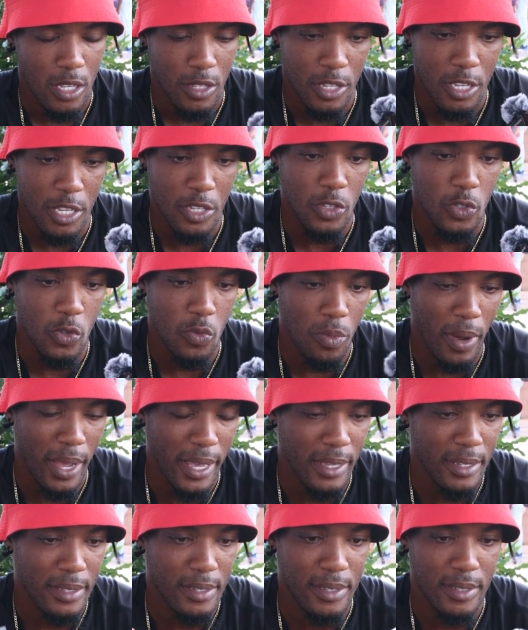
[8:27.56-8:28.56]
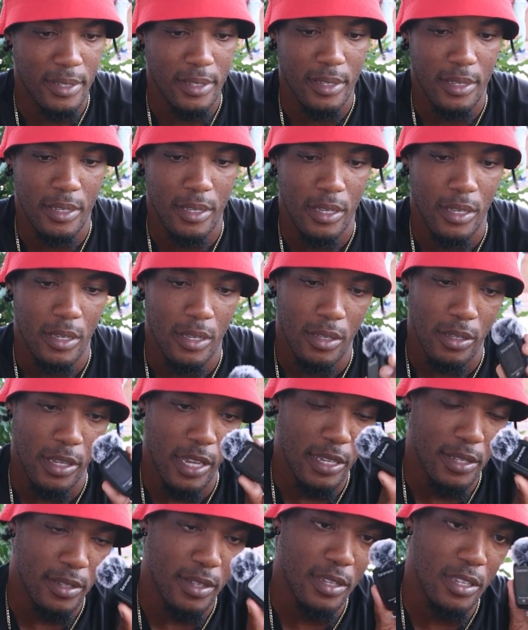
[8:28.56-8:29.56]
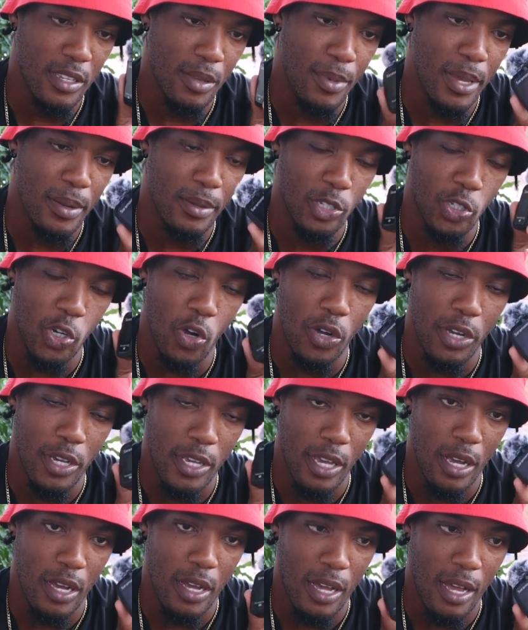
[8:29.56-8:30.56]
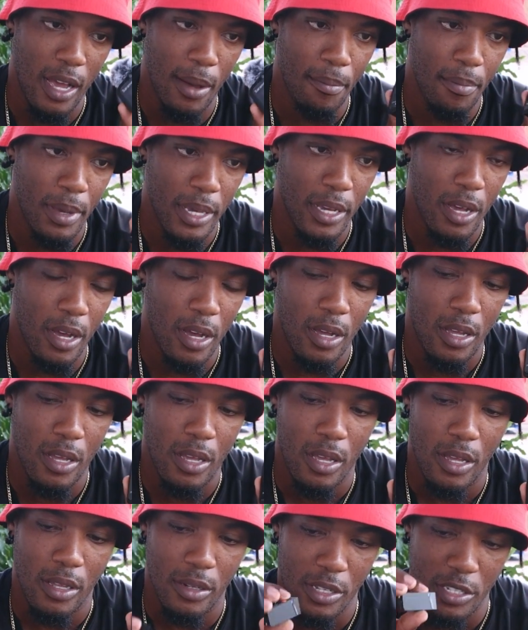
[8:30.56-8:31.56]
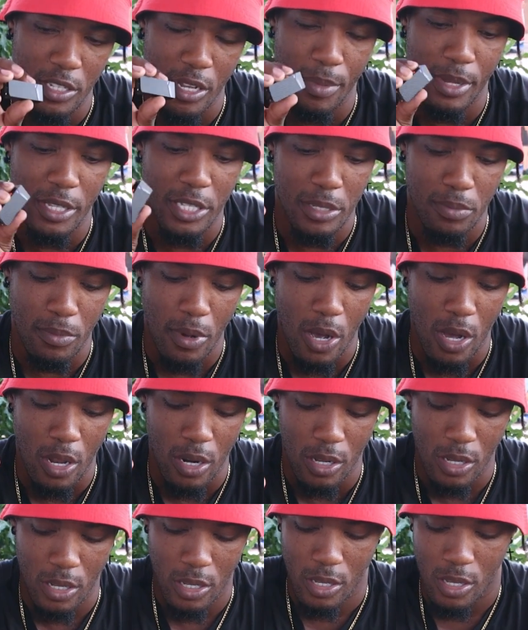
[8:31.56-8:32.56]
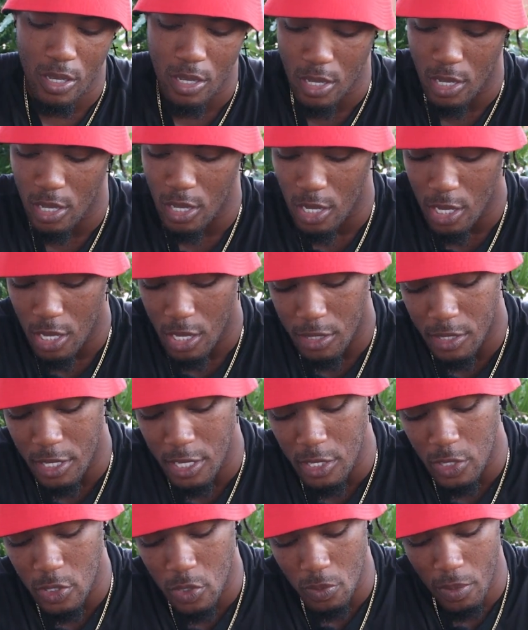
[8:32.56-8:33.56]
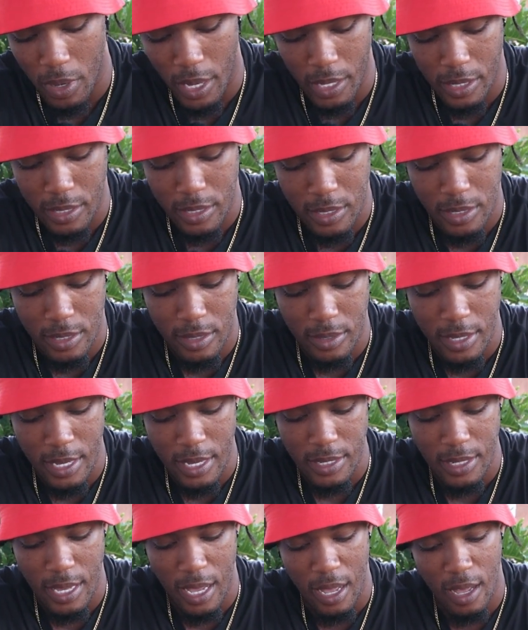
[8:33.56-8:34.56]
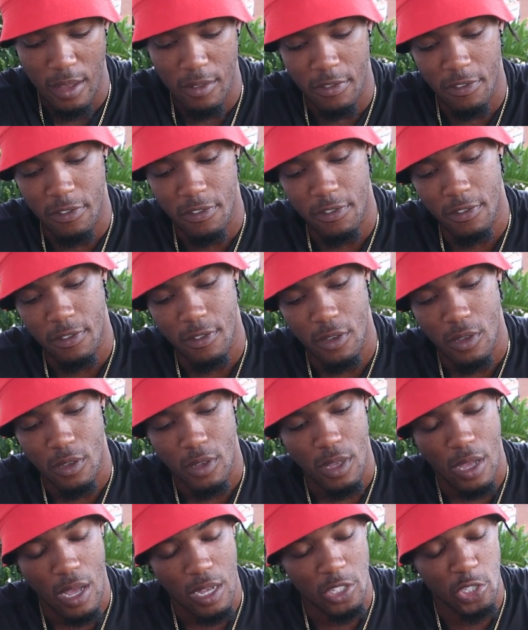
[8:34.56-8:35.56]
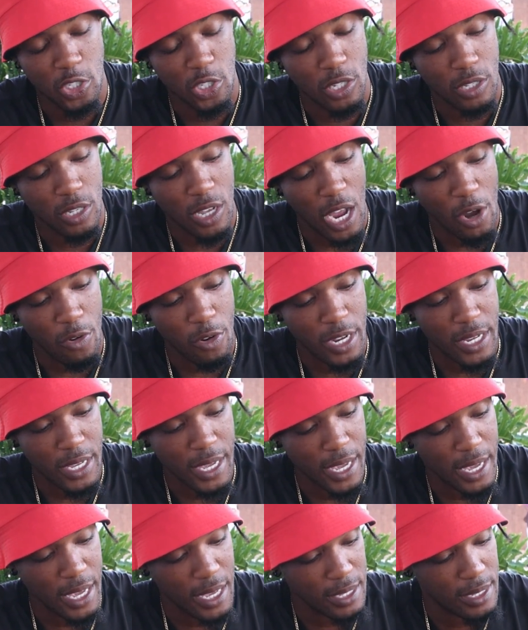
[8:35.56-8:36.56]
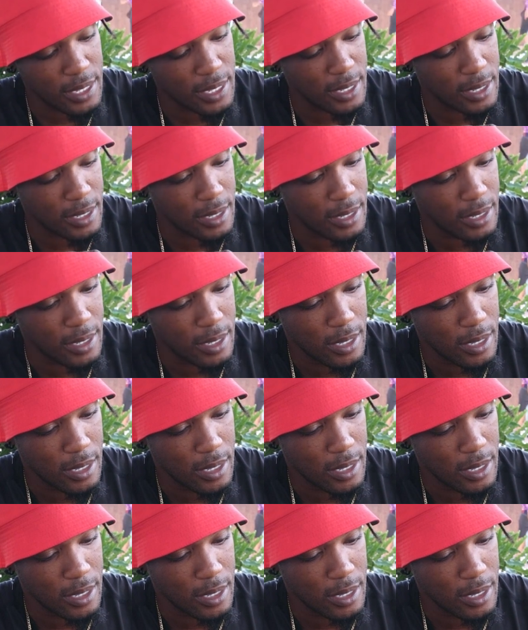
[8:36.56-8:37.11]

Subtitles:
these two mics, yes, this is a bit chunkier and bigger, this is a bit smaller. These two mics, this have a carrying case